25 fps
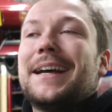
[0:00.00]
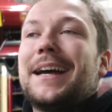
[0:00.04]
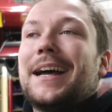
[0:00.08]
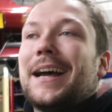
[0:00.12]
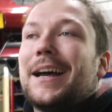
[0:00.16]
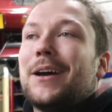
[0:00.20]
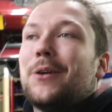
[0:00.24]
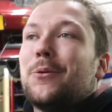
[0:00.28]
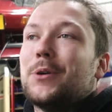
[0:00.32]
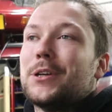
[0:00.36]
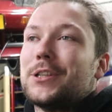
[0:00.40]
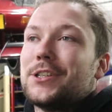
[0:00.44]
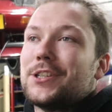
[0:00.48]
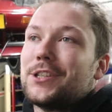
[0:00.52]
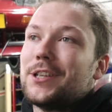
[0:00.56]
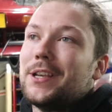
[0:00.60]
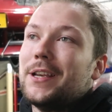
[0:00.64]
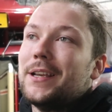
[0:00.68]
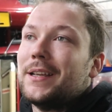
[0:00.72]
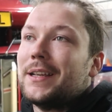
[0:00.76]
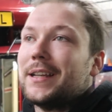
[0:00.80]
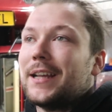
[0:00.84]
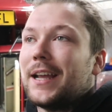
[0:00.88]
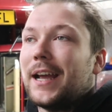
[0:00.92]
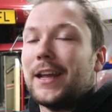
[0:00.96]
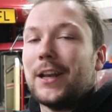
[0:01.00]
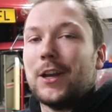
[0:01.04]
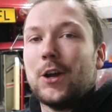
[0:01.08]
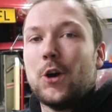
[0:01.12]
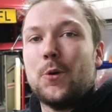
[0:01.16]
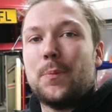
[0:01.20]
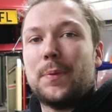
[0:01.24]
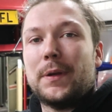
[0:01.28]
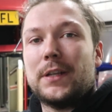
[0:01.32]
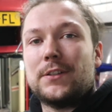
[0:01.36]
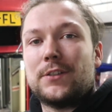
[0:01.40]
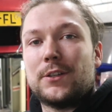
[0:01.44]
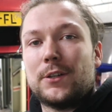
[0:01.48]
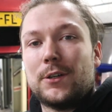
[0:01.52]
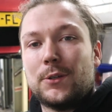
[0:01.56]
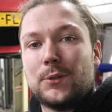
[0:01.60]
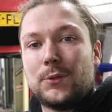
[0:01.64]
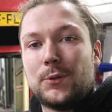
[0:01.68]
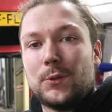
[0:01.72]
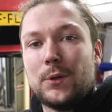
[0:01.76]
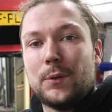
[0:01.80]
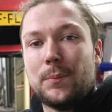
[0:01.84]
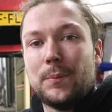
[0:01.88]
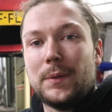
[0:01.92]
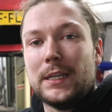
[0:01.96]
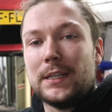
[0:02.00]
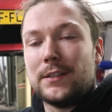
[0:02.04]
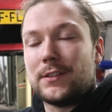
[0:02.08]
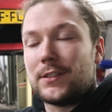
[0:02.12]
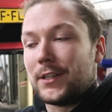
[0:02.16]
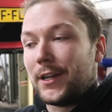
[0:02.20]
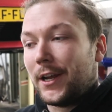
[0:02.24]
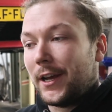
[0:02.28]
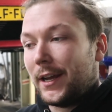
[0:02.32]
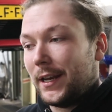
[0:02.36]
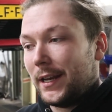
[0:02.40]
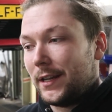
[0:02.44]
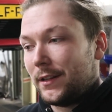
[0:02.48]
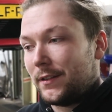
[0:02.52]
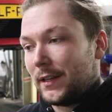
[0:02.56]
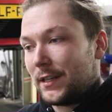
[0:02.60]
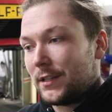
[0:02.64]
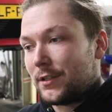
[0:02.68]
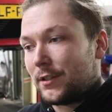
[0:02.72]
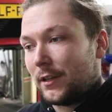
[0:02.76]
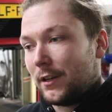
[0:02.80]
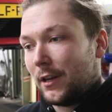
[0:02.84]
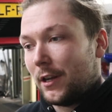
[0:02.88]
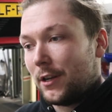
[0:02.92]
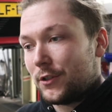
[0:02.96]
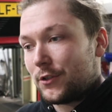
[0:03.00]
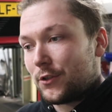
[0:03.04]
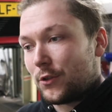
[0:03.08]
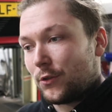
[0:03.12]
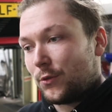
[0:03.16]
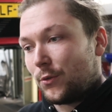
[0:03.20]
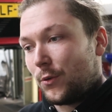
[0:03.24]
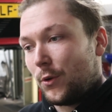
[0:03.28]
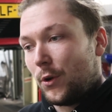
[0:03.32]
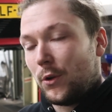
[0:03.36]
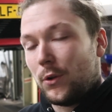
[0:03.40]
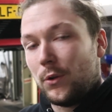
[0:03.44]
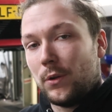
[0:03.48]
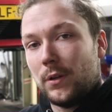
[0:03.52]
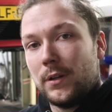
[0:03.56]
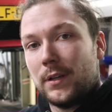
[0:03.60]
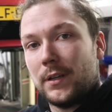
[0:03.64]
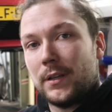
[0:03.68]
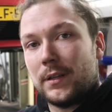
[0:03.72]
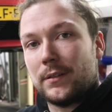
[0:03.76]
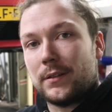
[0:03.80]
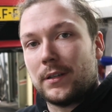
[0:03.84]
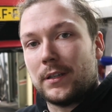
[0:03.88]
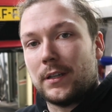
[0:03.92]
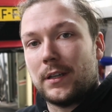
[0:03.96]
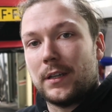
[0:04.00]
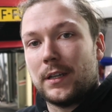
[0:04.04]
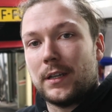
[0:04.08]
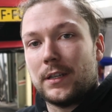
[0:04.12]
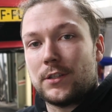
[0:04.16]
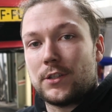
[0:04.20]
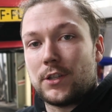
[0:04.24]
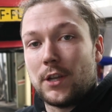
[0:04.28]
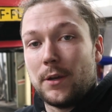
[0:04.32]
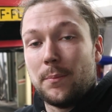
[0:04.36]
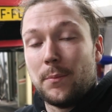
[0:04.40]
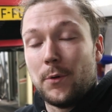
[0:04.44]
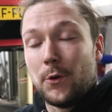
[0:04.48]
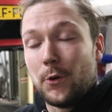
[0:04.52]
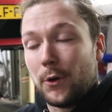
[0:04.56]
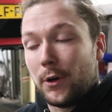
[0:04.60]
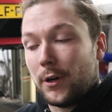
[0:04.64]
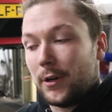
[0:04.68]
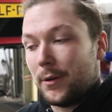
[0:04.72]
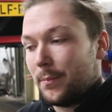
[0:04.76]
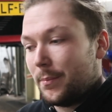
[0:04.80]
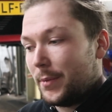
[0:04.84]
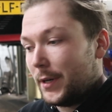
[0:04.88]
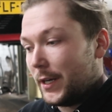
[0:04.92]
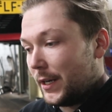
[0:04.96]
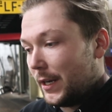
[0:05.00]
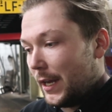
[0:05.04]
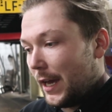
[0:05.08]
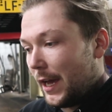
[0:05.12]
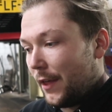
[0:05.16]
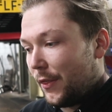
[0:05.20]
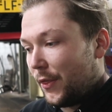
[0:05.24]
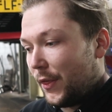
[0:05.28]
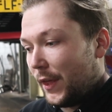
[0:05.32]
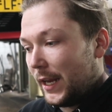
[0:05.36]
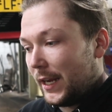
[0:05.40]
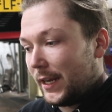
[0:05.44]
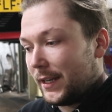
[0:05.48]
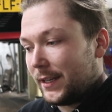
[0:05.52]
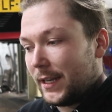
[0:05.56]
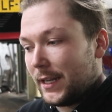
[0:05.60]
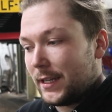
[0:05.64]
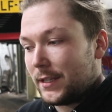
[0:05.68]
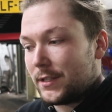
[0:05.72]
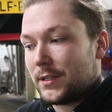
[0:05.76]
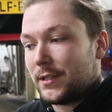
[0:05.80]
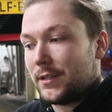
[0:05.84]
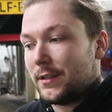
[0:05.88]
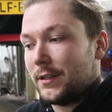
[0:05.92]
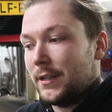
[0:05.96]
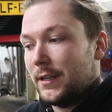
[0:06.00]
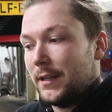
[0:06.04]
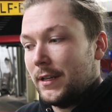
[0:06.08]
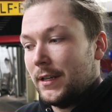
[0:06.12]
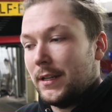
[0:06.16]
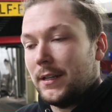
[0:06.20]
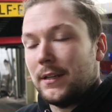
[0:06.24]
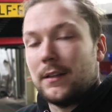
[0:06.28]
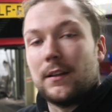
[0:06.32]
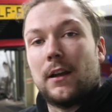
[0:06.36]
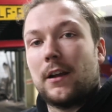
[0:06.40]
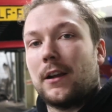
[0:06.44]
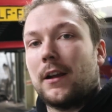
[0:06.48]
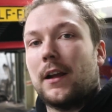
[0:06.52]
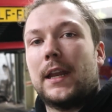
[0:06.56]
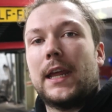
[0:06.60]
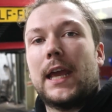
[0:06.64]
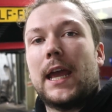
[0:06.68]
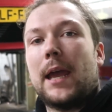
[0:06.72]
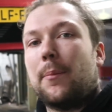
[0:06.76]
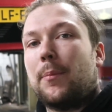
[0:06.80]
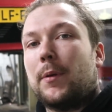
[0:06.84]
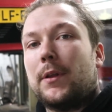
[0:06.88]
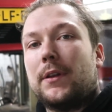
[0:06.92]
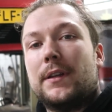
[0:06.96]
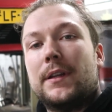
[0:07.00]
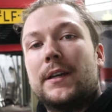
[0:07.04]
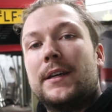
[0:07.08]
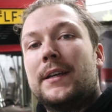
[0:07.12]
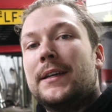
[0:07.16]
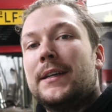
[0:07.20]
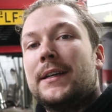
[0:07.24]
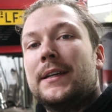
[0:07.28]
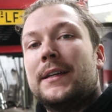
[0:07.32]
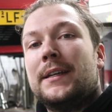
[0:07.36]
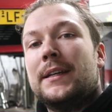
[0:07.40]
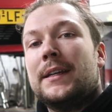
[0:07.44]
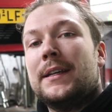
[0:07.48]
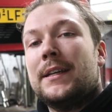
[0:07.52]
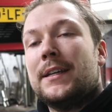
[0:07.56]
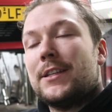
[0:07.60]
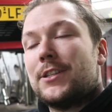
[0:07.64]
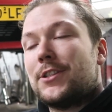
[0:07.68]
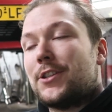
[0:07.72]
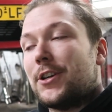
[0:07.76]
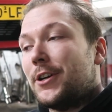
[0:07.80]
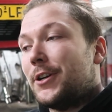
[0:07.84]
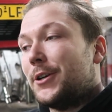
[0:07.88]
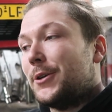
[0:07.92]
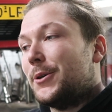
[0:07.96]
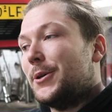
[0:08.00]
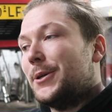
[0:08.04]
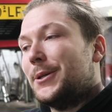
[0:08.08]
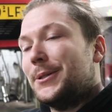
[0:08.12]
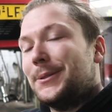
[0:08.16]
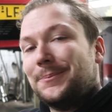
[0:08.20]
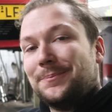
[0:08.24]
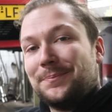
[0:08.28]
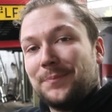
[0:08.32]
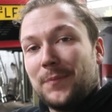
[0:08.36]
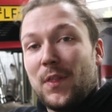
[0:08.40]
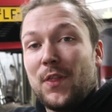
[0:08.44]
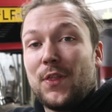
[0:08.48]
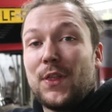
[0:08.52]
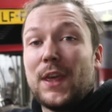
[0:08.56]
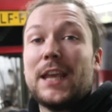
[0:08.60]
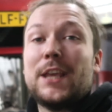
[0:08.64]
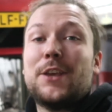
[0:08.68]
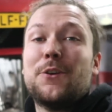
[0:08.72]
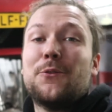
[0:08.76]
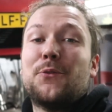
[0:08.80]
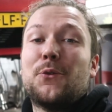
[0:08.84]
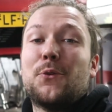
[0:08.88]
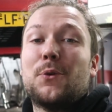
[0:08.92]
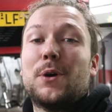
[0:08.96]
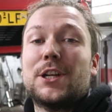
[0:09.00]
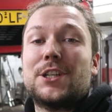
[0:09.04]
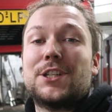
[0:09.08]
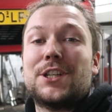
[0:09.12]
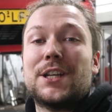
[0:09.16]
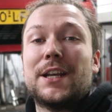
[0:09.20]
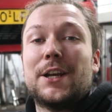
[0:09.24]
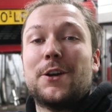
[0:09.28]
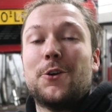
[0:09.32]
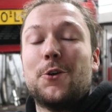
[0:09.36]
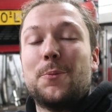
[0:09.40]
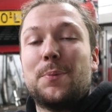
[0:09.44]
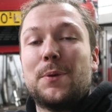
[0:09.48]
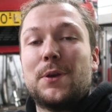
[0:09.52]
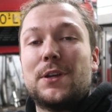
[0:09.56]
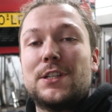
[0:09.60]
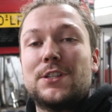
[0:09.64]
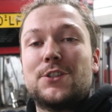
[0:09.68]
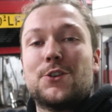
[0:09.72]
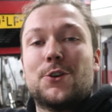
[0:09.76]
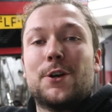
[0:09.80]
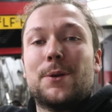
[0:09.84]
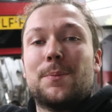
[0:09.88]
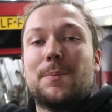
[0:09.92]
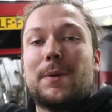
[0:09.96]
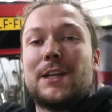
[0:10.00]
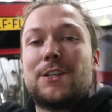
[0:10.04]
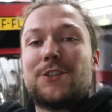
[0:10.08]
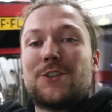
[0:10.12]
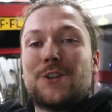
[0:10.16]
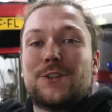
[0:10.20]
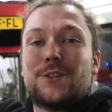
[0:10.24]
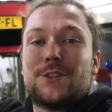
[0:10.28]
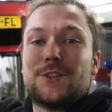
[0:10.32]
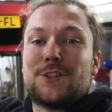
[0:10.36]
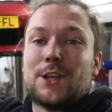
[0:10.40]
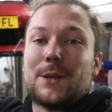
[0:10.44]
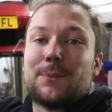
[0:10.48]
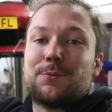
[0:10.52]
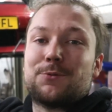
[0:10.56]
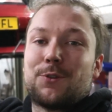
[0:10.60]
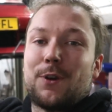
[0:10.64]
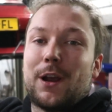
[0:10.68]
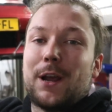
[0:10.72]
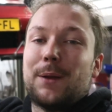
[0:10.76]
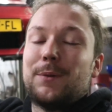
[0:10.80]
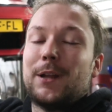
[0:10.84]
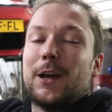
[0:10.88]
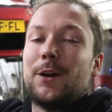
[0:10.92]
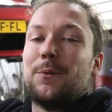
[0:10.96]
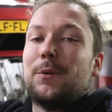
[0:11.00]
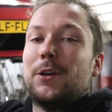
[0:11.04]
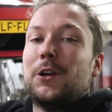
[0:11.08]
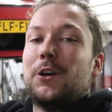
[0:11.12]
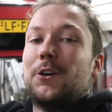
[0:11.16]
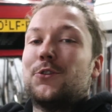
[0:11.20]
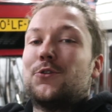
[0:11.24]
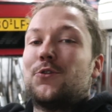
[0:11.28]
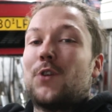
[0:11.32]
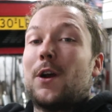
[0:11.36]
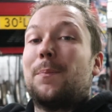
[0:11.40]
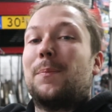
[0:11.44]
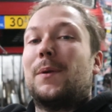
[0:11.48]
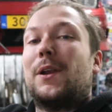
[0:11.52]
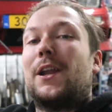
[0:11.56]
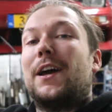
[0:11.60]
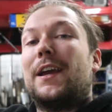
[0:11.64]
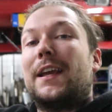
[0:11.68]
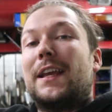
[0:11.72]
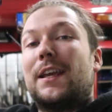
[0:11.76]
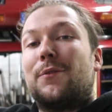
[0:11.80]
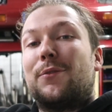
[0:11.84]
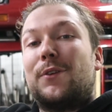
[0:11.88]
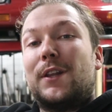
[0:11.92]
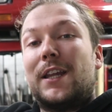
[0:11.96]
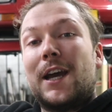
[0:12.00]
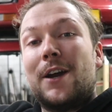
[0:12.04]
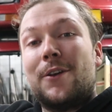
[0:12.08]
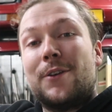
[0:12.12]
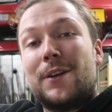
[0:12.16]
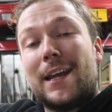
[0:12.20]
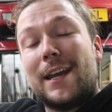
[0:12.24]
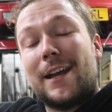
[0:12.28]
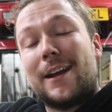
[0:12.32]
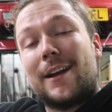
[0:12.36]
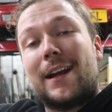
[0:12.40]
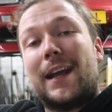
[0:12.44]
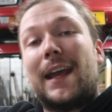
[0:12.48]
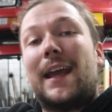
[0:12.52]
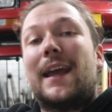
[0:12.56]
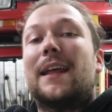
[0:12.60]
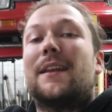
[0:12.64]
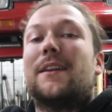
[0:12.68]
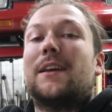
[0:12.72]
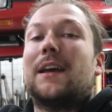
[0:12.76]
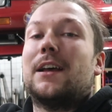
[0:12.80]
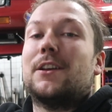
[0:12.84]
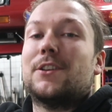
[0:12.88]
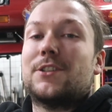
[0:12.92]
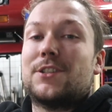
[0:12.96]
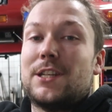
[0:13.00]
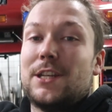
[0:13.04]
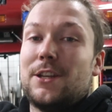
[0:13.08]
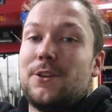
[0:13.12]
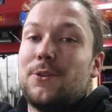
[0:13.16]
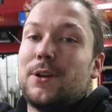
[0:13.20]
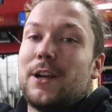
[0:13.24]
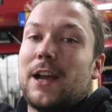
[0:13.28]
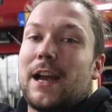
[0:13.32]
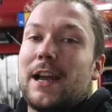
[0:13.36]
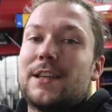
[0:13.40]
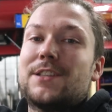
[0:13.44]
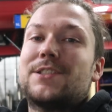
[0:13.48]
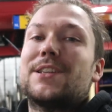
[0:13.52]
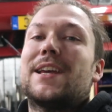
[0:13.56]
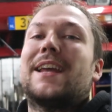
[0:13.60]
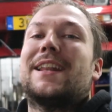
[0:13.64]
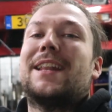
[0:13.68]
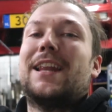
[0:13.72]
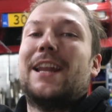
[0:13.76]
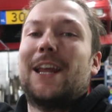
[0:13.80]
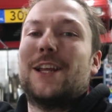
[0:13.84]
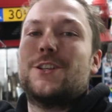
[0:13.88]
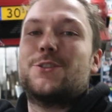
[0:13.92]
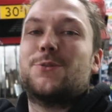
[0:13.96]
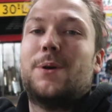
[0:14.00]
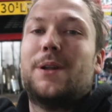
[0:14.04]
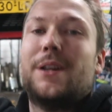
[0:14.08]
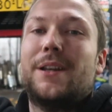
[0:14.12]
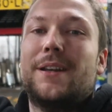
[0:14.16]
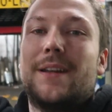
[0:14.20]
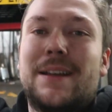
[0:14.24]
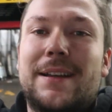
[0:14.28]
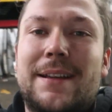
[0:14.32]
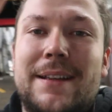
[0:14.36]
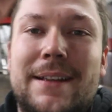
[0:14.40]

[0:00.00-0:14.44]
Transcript: I was kind of hoping to go to the meet tonight and test the launch control uh, some more, but I think that's not gonna happen. So thank you for watching. I hope you enjoyed. Make sure to subscribe down below. Drop a like if you're down there and I'll see you guys at the next one.